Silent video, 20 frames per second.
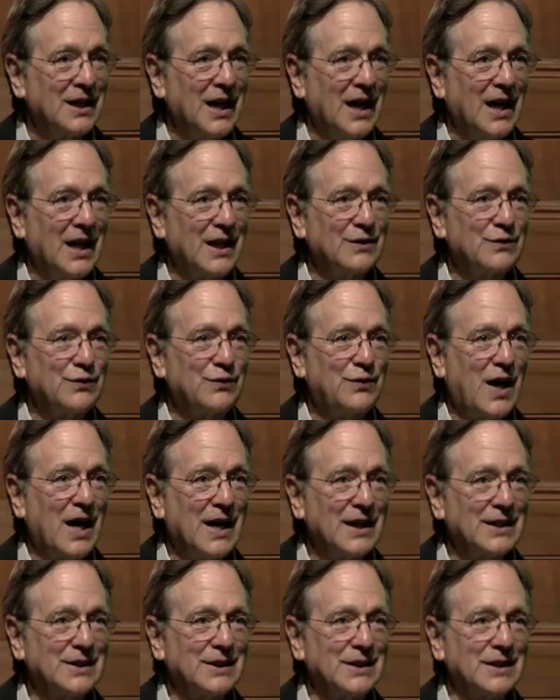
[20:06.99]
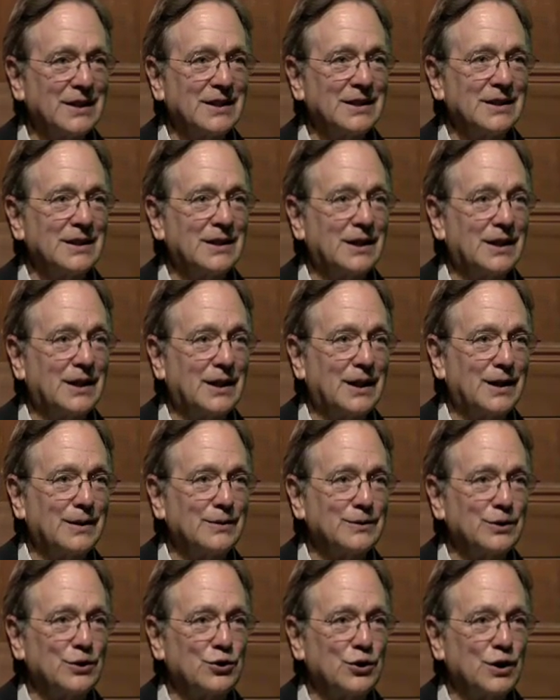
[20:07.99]
And finally,
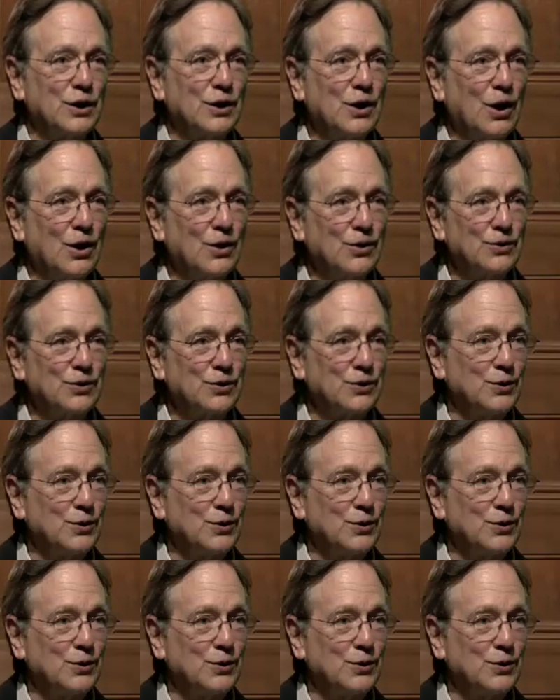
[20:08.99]
she goes